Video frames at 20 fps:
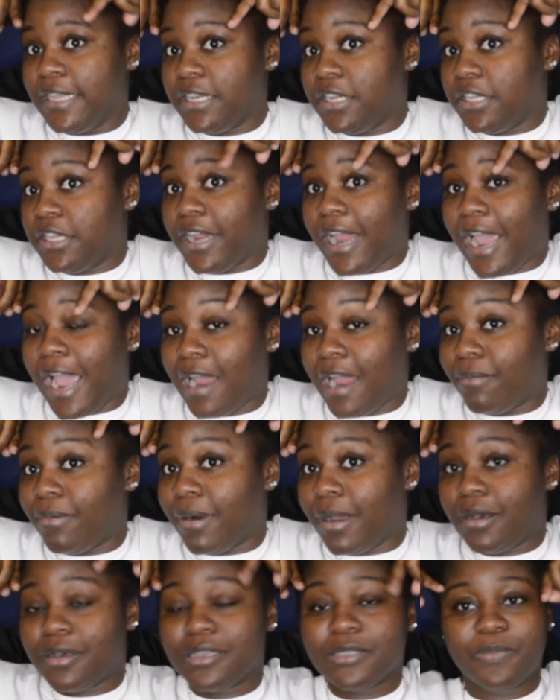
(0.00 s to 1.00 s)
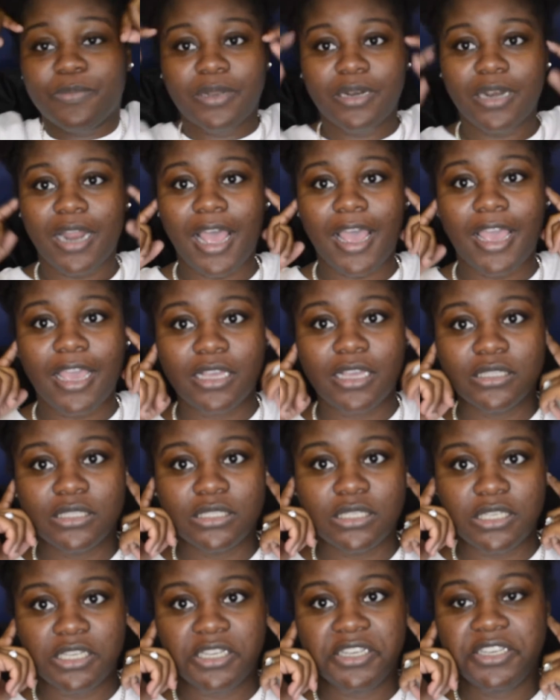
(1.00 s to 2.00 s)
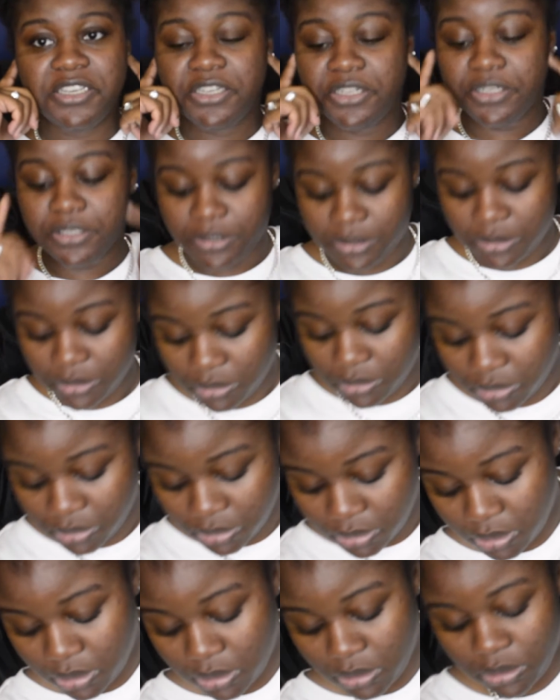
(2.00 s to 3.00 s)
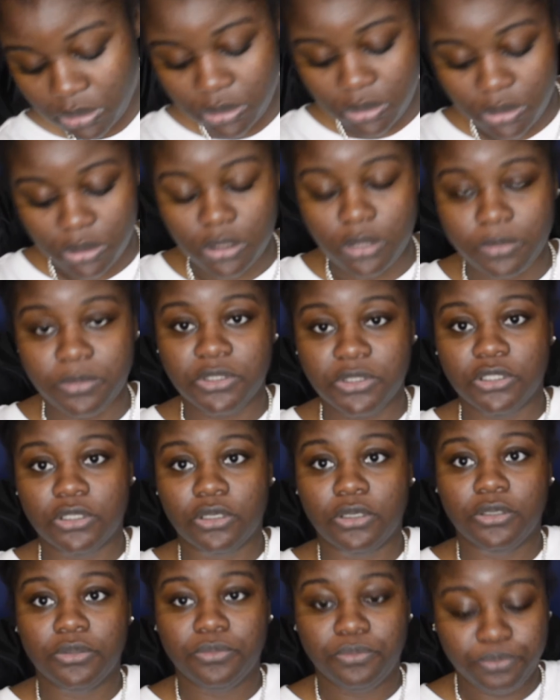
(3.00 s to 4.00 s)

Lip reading: your eyebrows, but not to your ears. Let me show you.